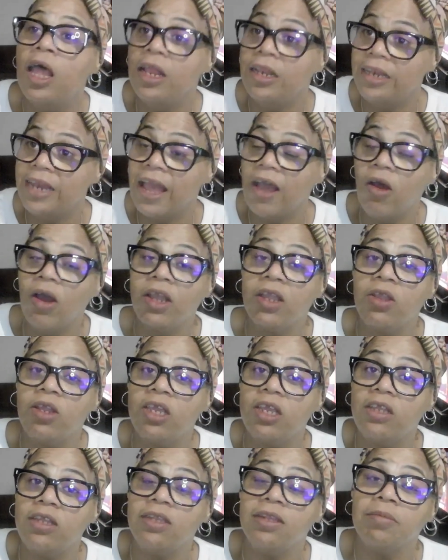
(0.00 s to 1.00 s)
Now I can
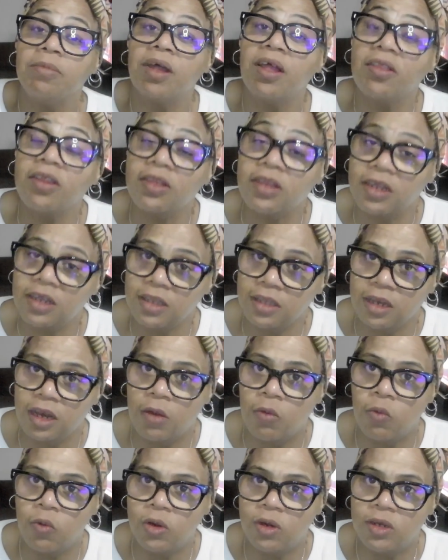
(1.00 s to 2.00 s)
get to some other things that
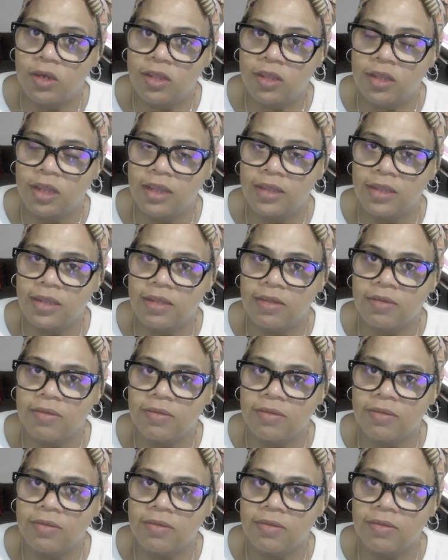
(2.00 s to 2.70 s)
I want to discuss.